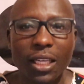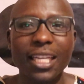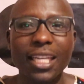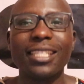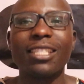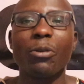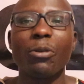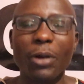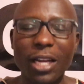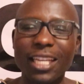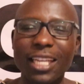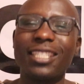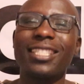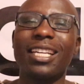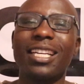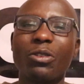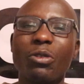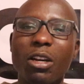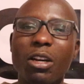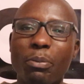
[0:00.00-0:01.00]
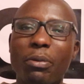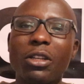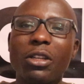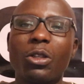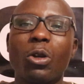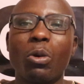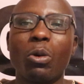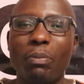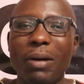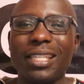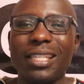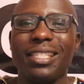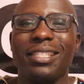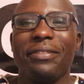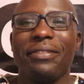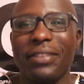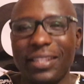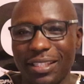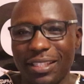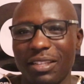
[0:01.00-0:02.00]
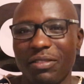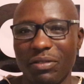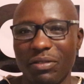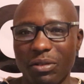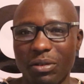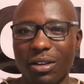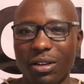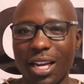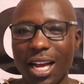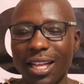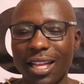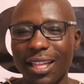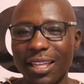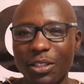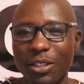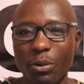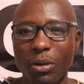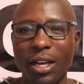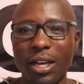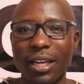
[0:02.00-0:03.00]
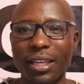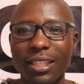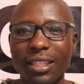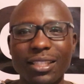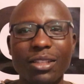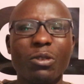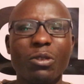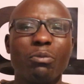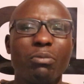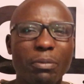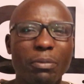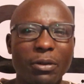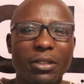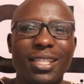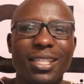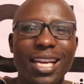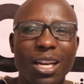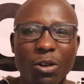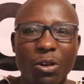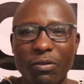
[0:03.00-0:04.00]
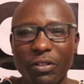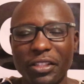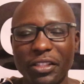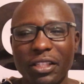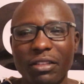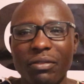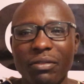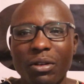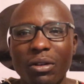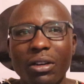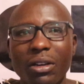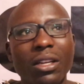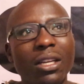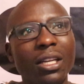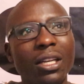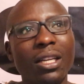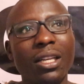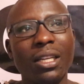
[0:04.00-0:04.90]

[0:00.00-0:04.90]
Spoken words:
It's actually a political parties festival, and that's why it's called People's Dialogue Festival.